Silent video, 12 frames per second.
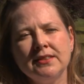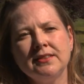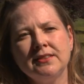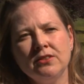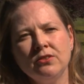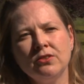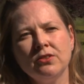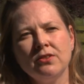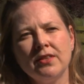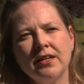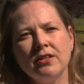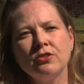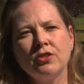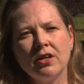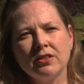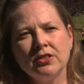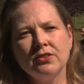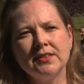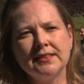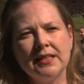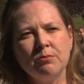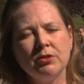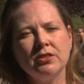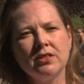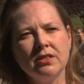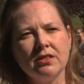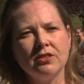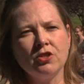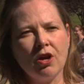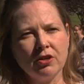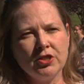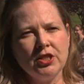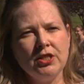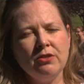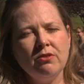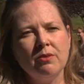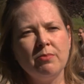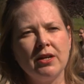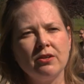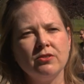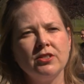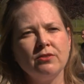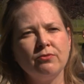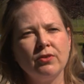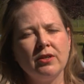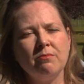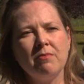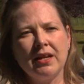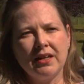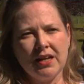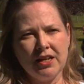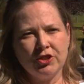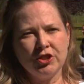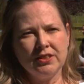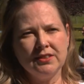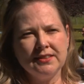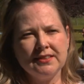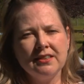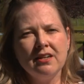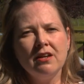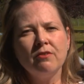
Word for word: the sooner that your doctor is able to talk to you about different medications